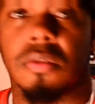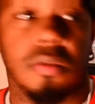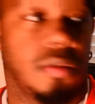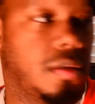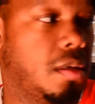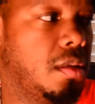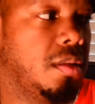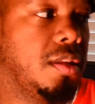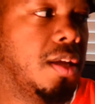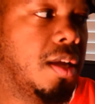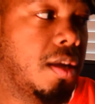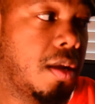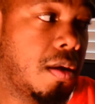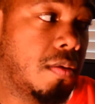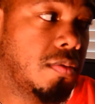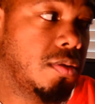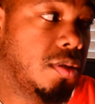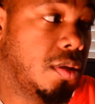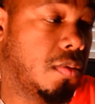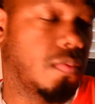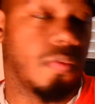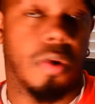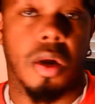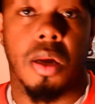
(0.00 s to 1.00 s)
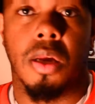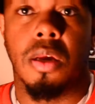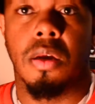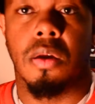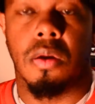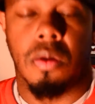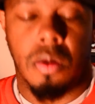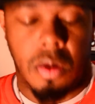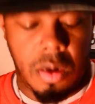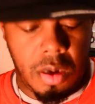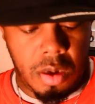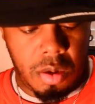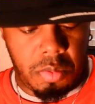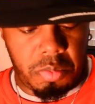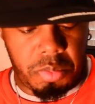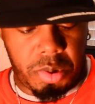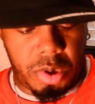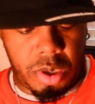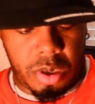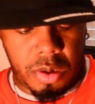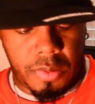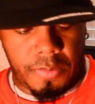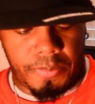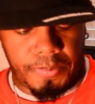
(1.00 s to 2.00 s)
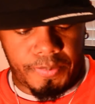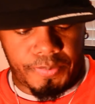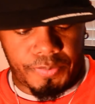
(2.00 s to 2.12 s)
Good thing I was sitting right here, but